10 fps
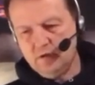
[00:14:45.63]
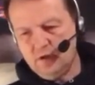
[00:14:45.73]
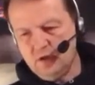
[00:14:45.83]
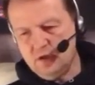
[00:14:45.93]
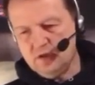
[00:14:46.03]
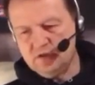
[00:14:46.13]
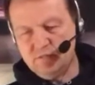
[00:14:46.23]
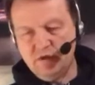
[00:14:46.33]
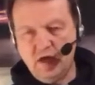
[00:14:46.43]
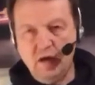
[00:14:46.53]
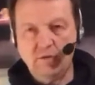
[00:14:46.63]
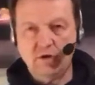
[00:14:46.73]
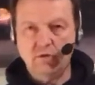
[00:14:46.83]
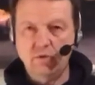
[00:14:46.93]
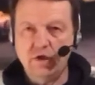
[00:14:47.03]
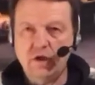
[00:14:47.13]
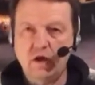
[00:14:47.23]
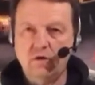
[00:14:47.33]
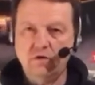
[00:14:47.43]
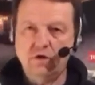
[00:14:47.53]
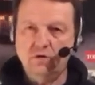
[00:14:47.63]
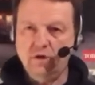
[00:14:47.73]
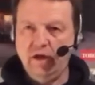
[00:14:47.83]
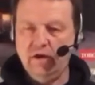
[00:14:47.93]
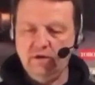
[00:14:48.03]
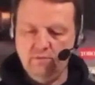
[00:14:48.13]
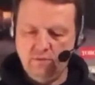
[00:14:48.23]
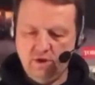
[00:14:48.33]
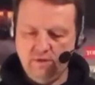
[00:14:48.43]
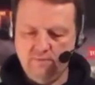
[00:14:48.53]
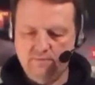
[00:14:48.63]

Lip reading: the speedometer recalculated. But